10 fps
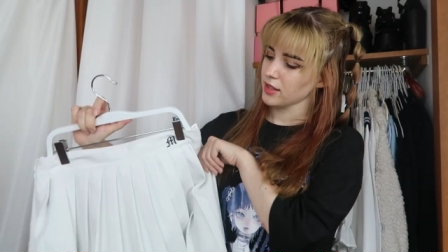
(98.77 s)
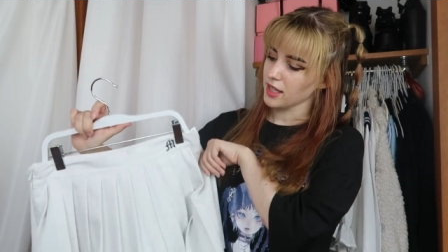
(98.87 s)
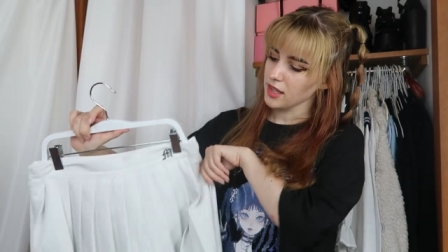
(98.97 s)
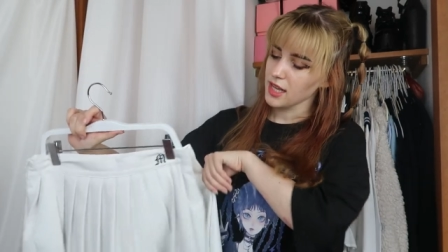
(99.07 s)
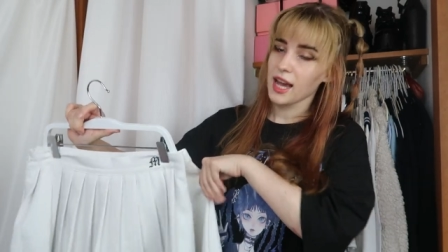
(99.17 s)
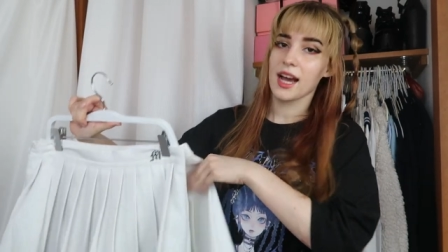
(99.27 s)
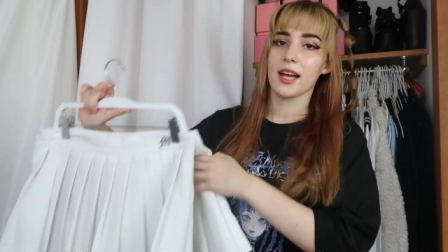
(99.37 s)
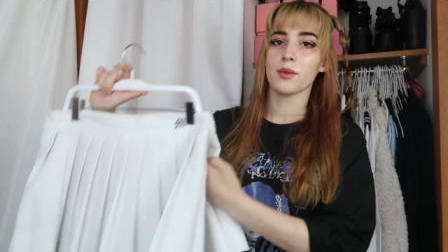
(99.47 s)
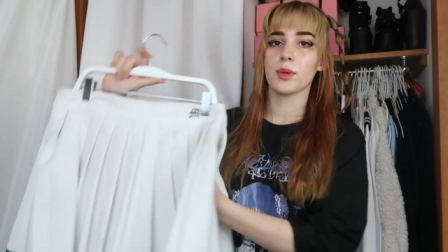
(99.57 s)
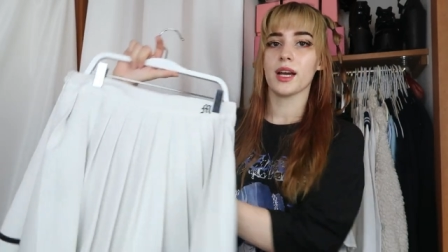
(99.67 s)
on the other
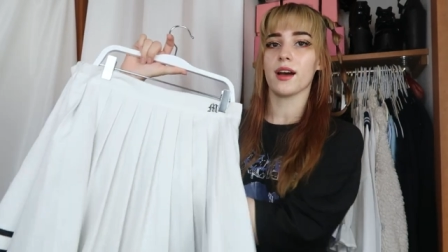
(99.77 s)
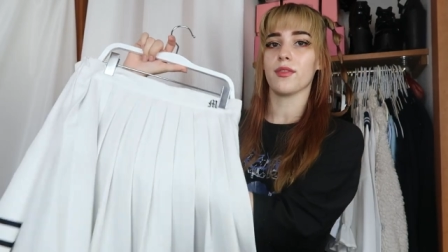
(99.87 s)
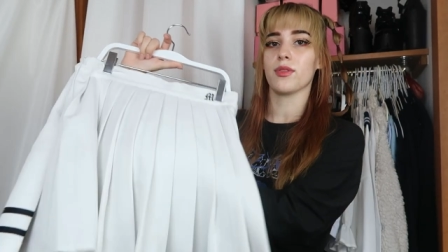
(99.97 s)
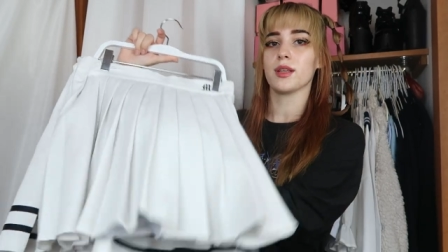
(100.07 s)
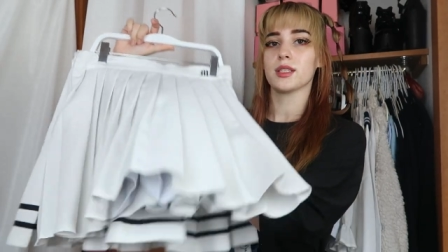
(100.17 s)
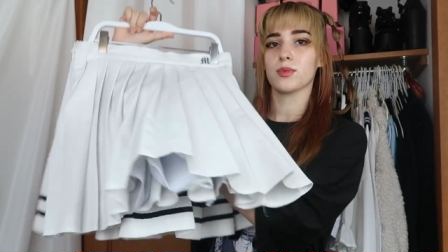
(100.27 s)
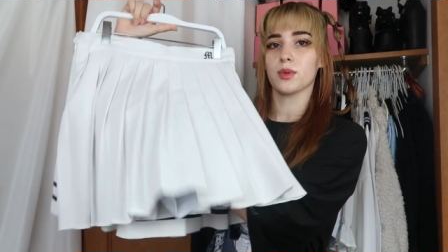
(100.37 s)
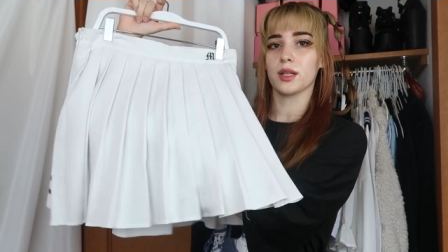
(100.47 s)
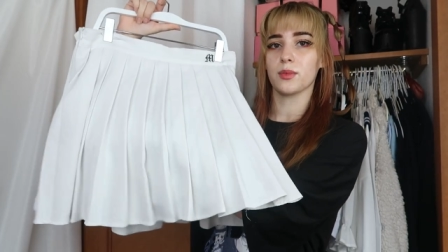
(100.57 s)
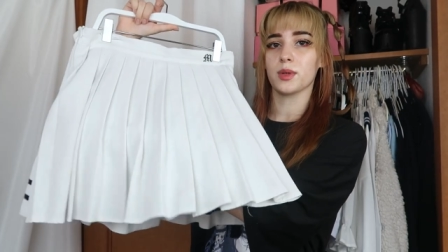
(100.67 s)
hand we have this
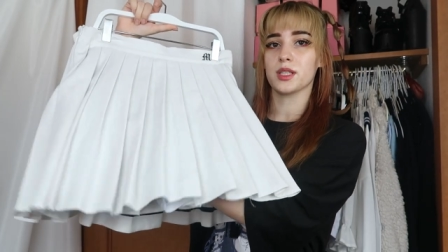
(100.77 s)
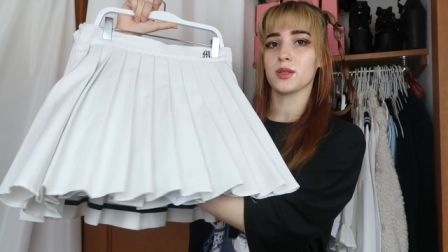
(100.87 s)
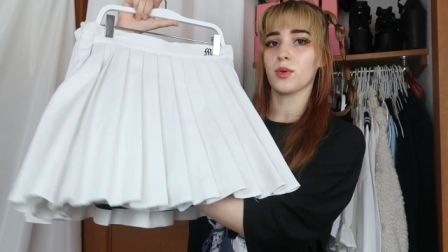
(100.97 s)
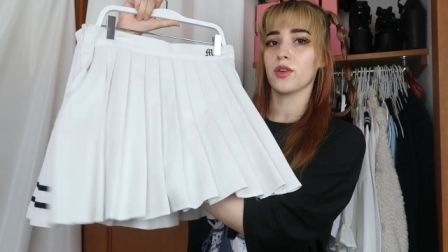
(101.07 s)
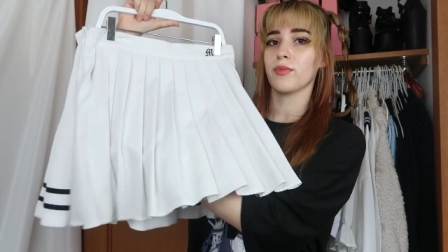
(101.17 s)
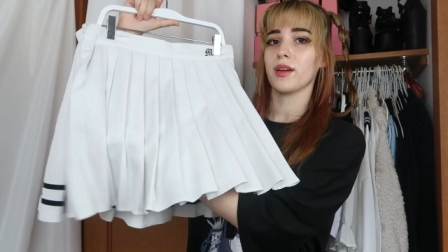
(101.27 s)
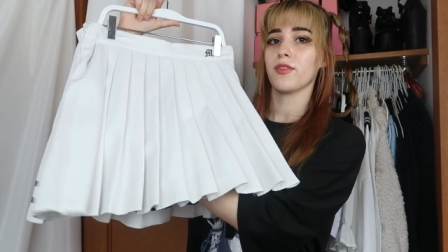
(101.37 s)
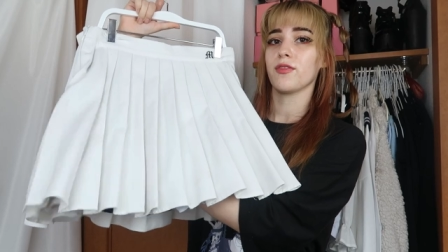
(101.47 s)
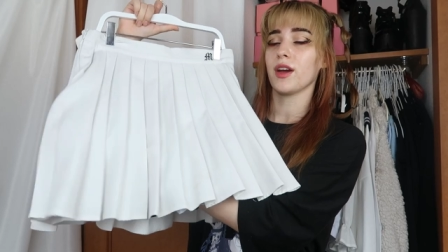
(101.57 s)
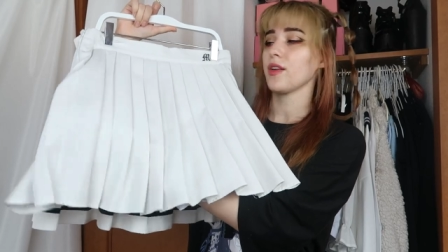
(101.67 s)
one which is one of my
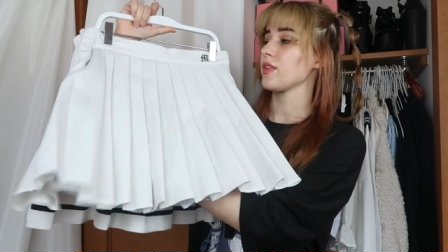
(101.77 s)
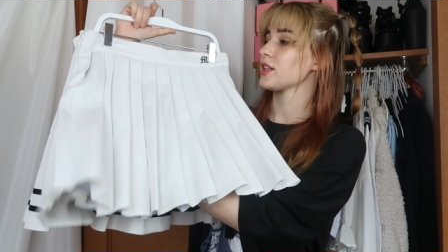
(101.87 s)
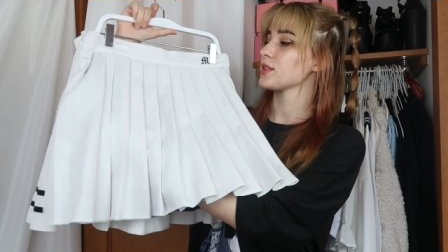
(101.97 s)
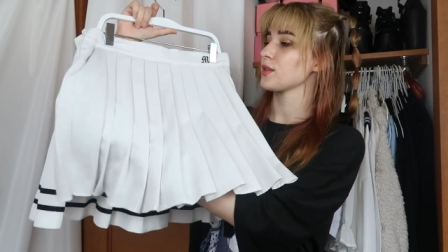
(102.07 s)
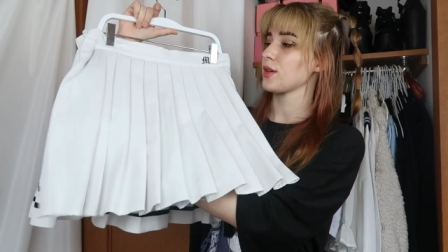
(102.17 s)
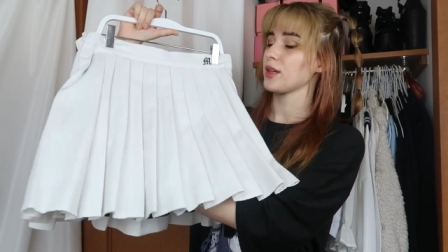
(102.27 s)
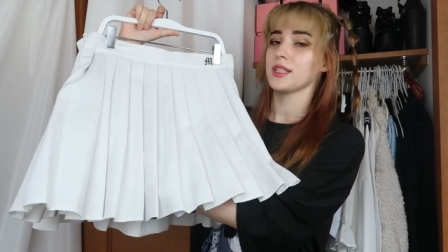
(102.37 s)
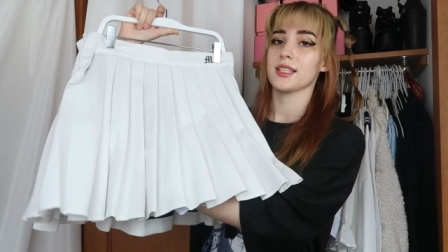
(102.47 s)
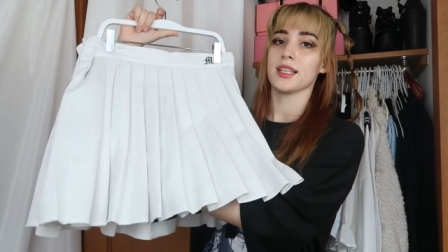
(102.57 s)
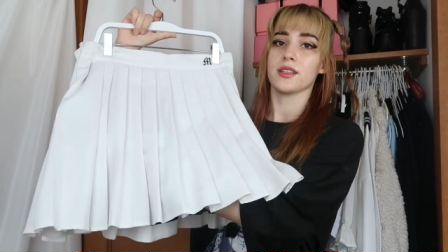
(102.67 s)
favorite
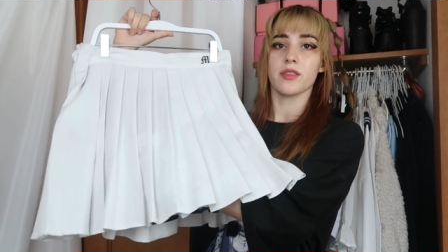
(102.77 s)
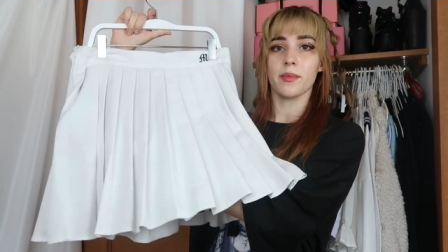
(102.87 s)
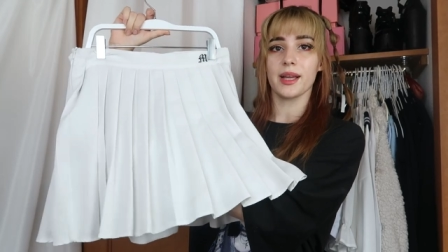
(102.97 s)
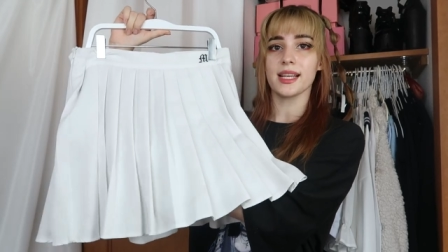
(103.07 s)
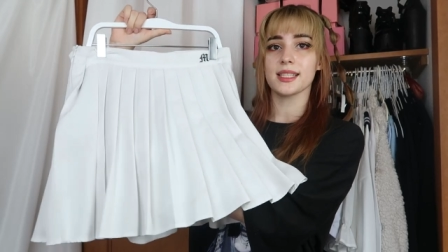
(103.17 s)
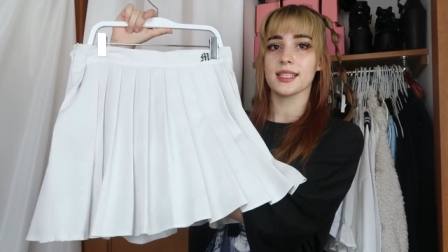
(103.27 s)
skirts it's from Yes